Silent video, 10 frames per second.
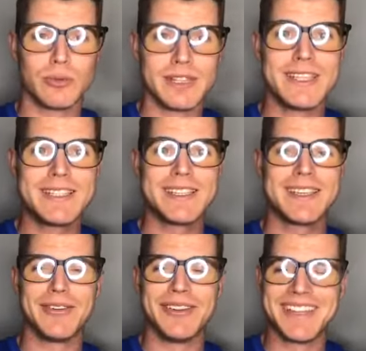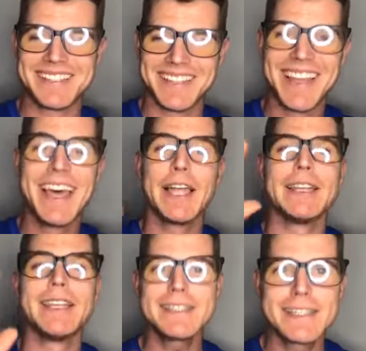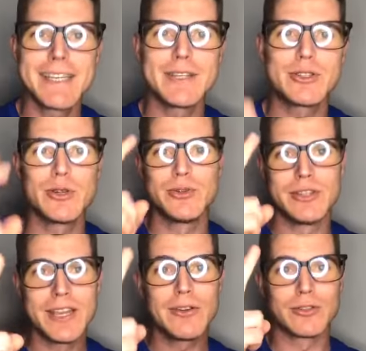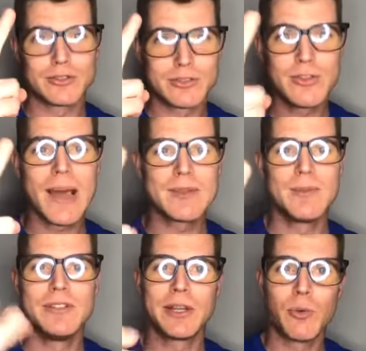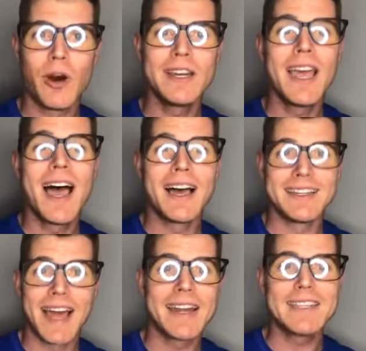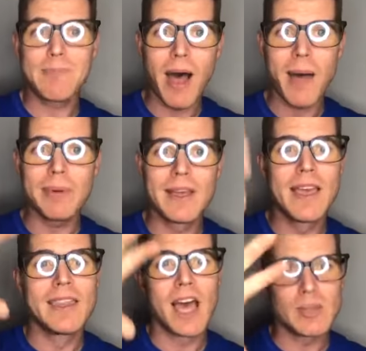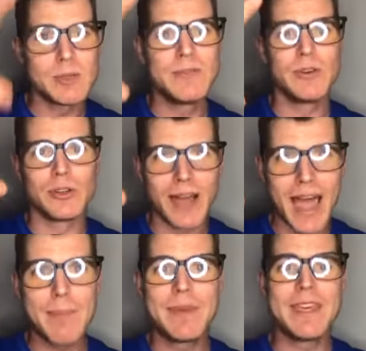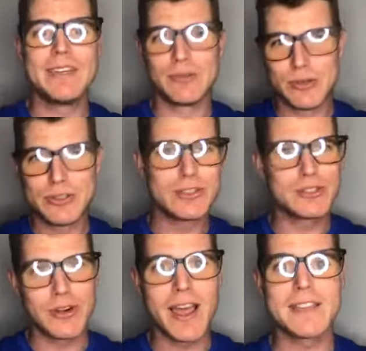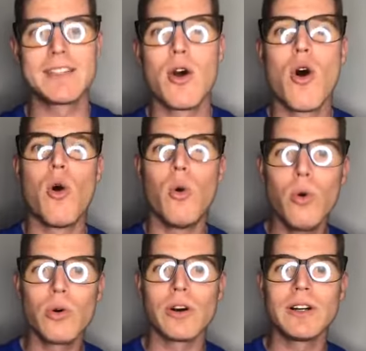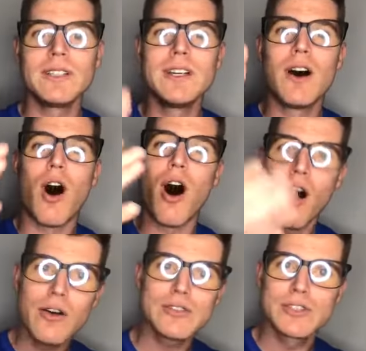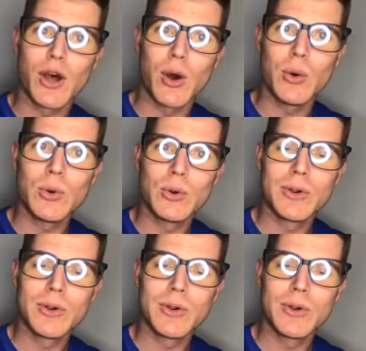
releasing, listening to either two types of music. One, 90s pop that helps me feel a little happy, reduces stress, or also